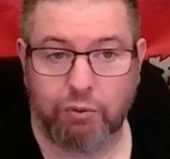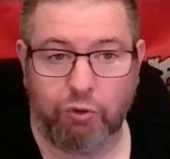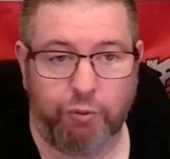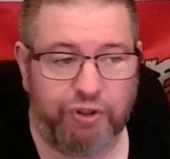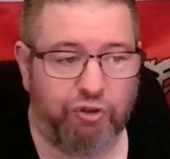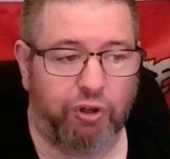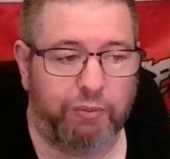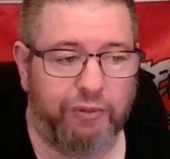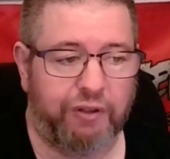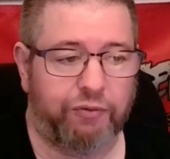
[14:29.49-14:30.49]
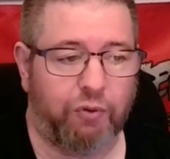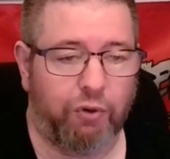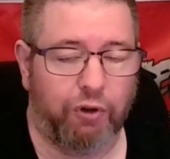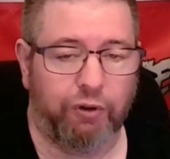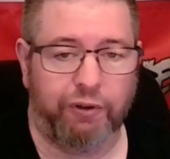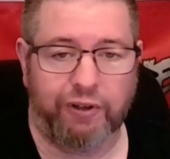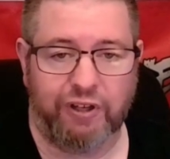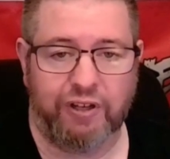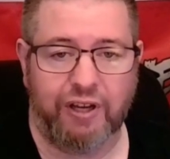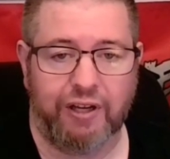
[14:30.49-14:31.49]
will be joining me for earlier
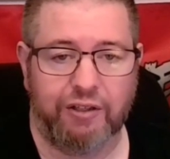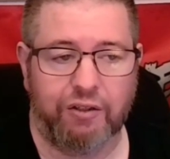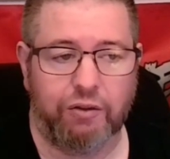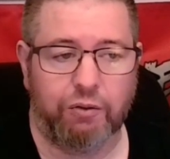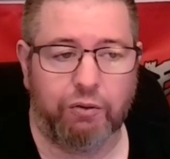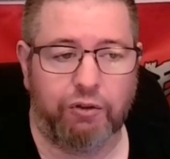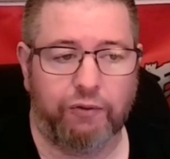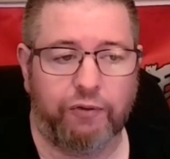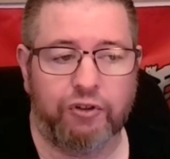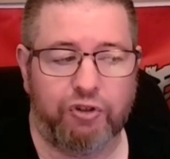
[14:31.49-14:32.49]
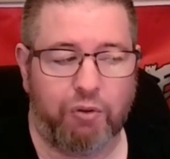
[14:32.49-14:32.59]
in the day to do the first